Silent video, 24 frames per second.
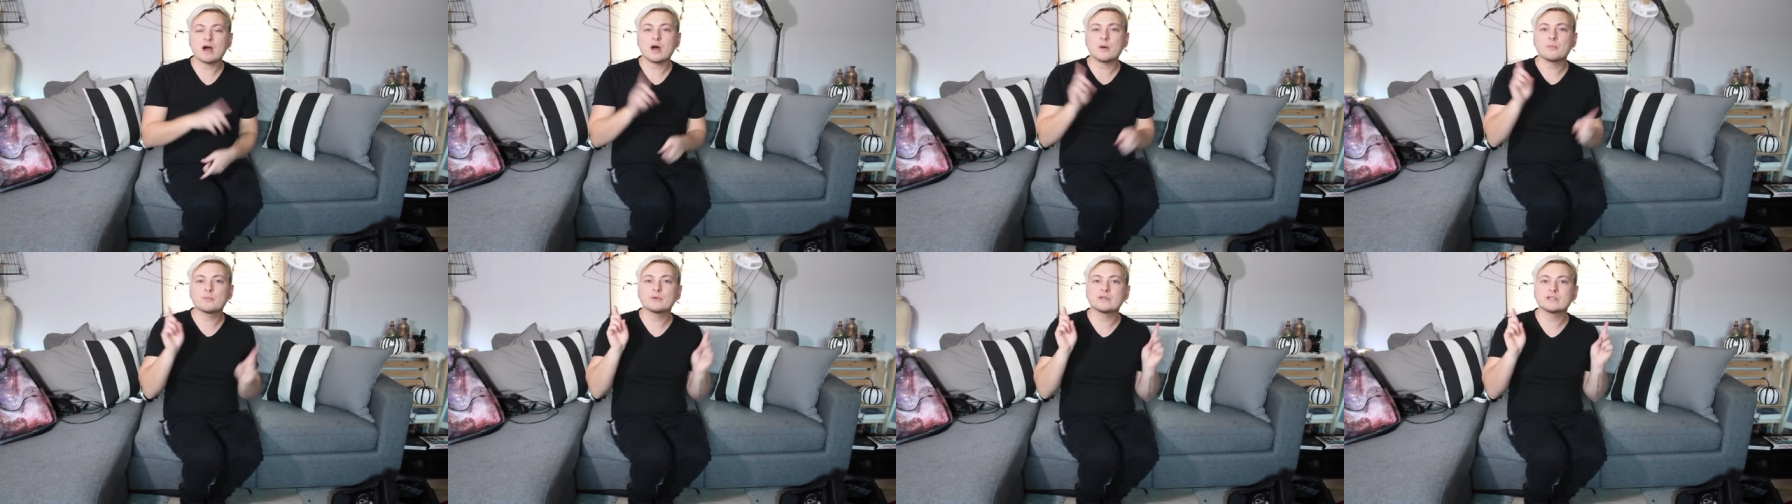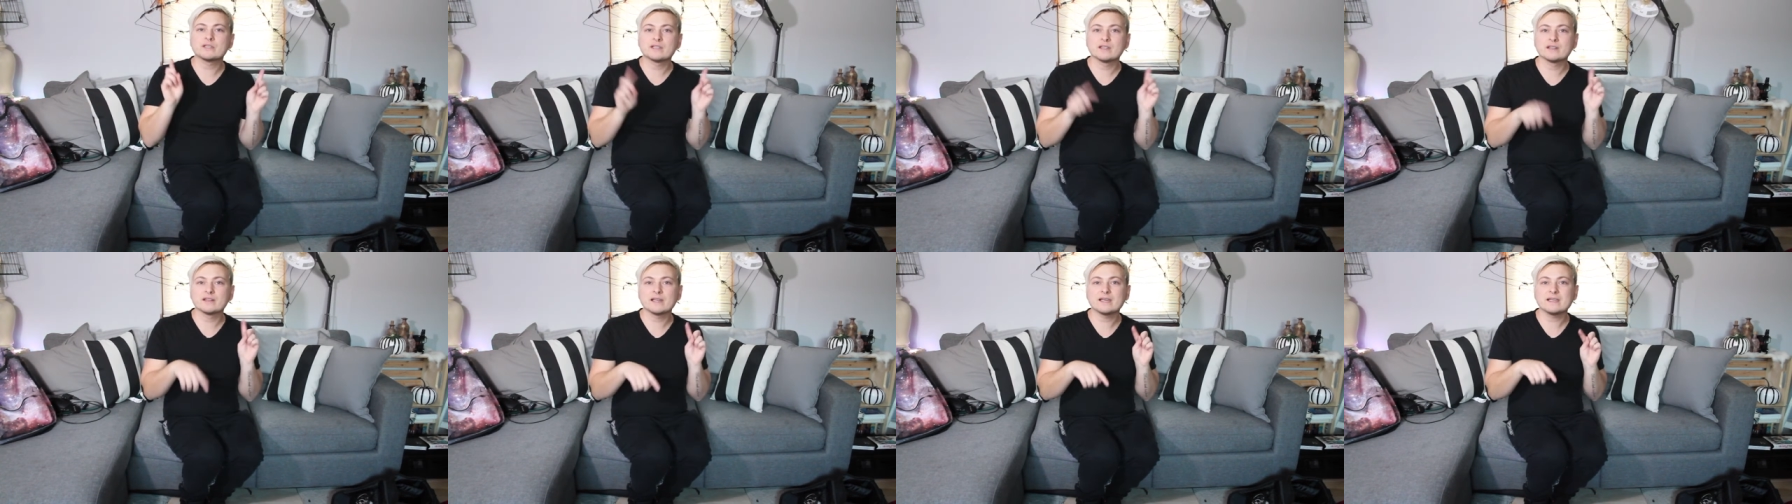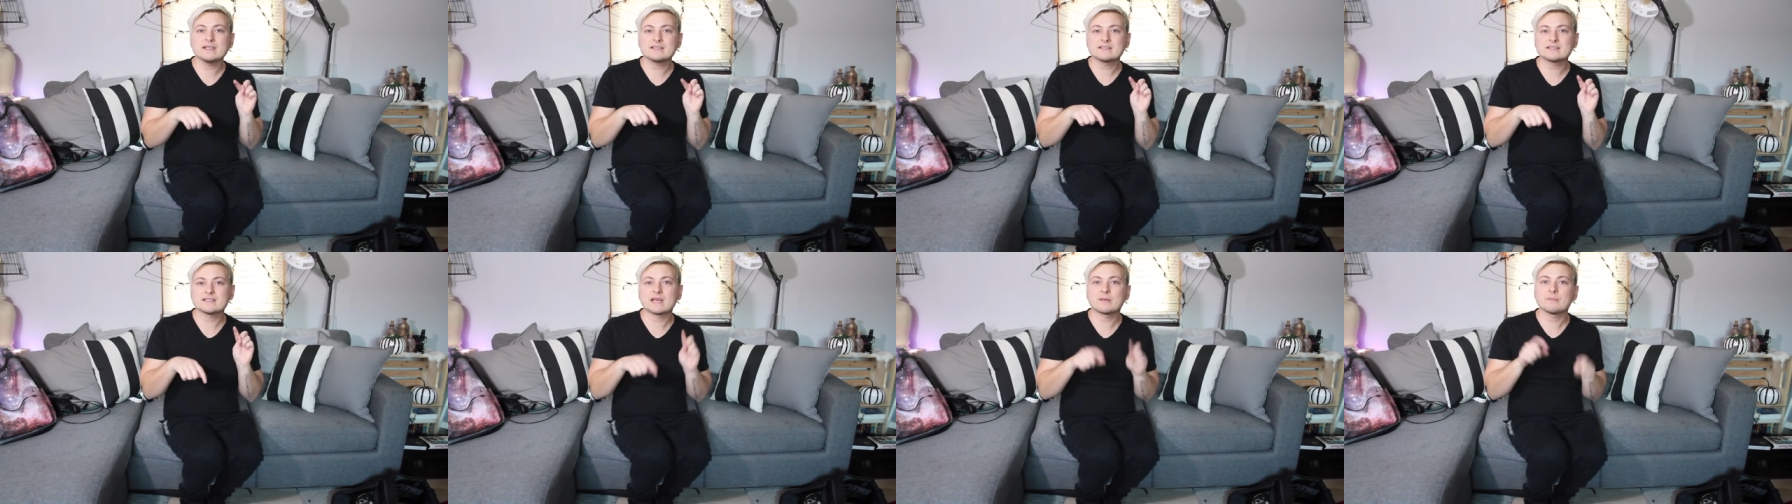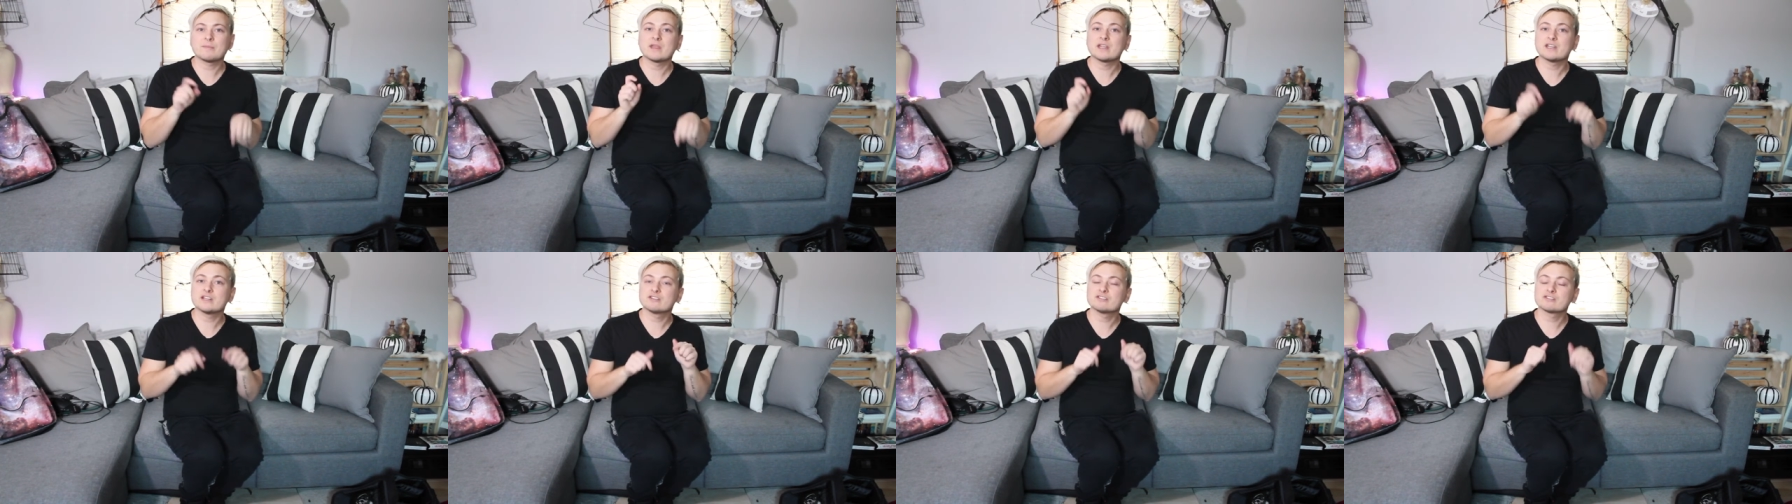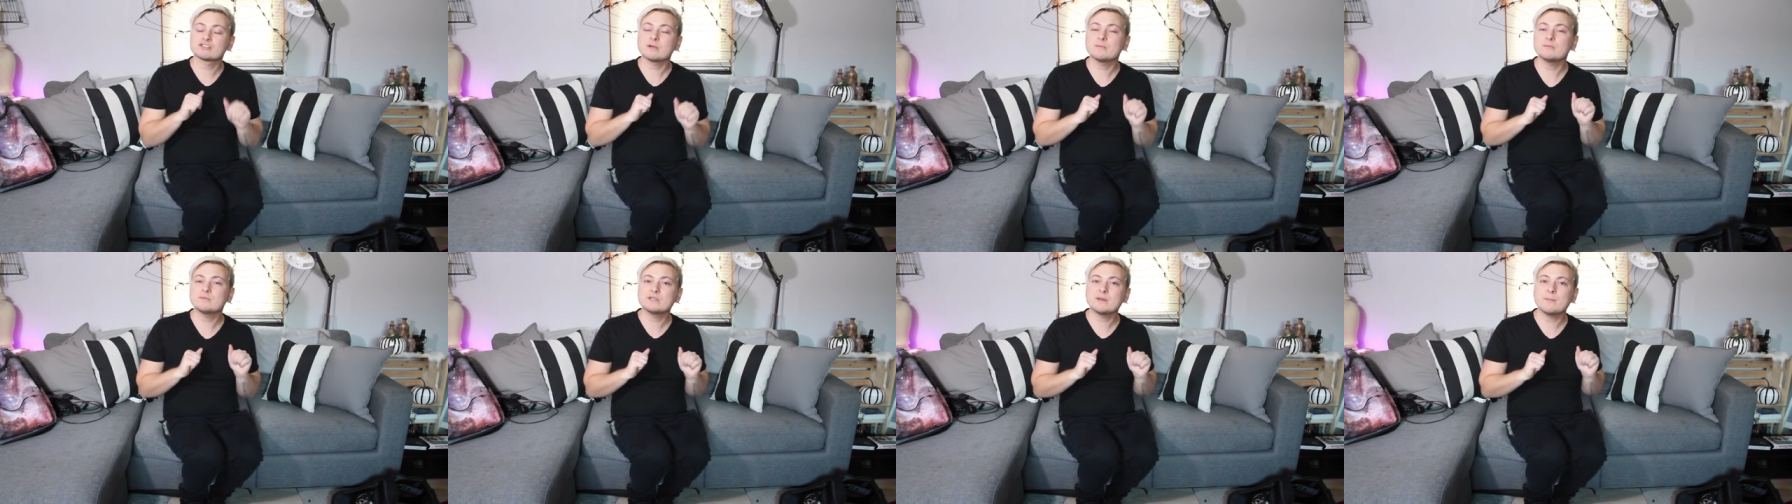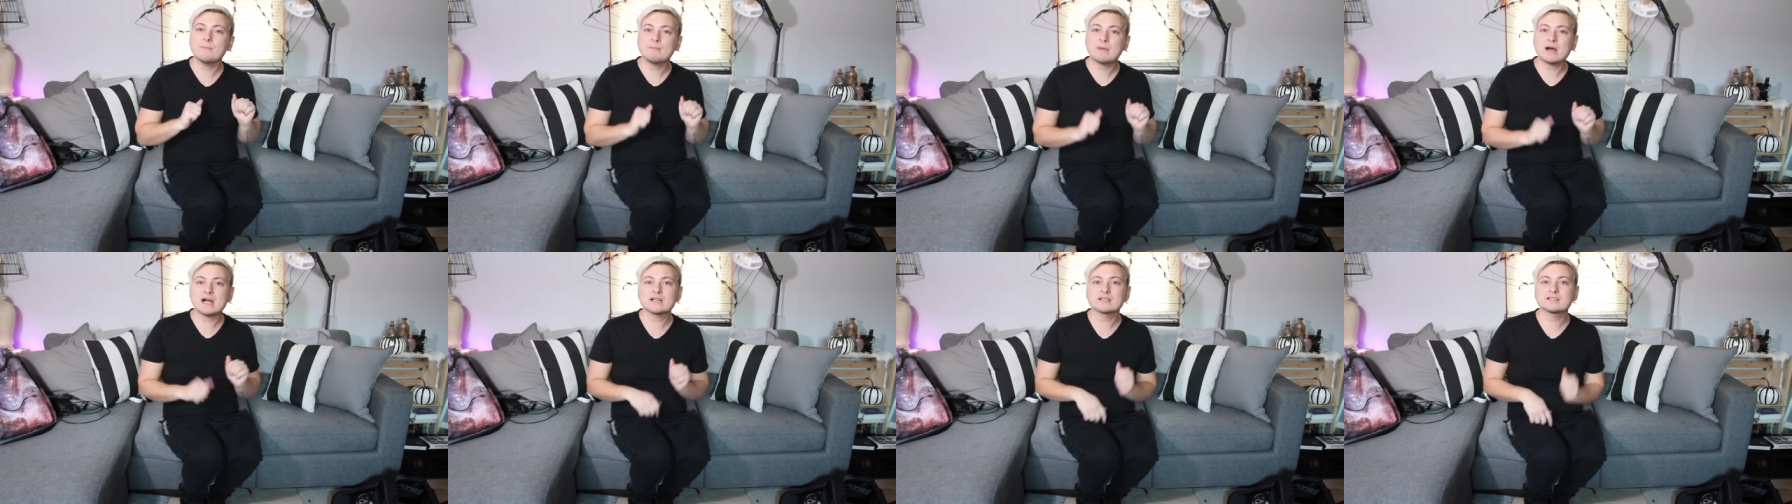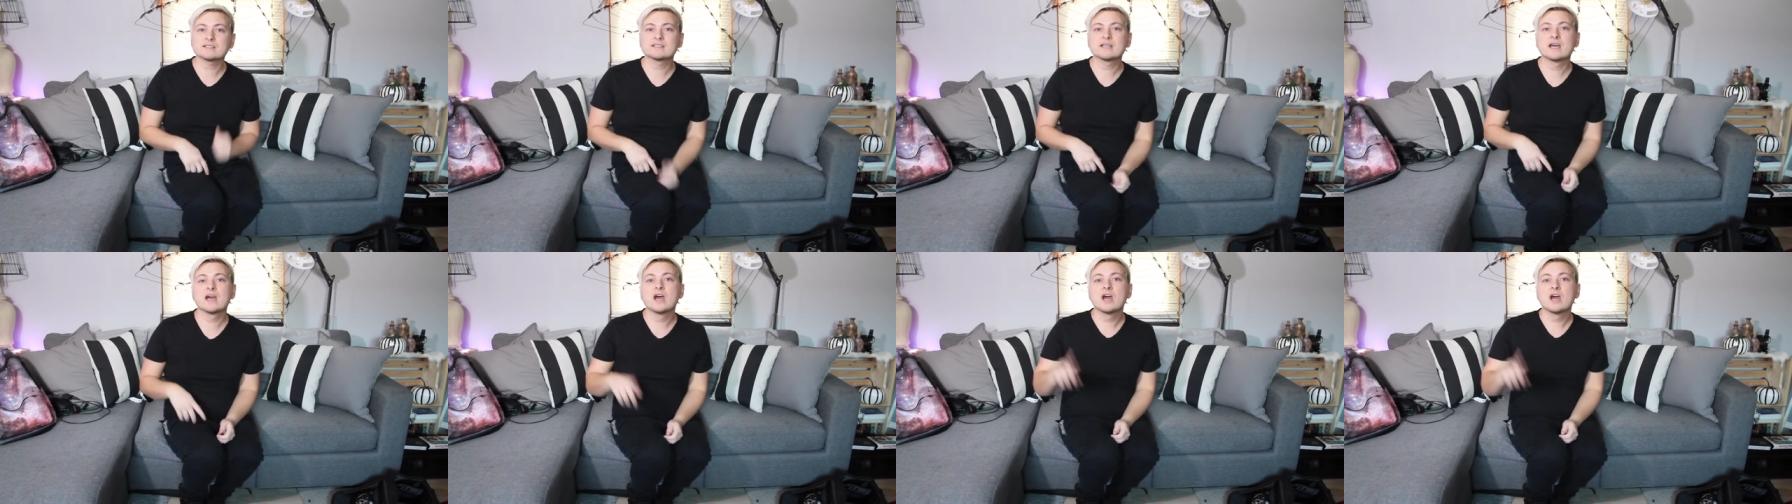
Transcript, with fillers: I'll put links in the description box.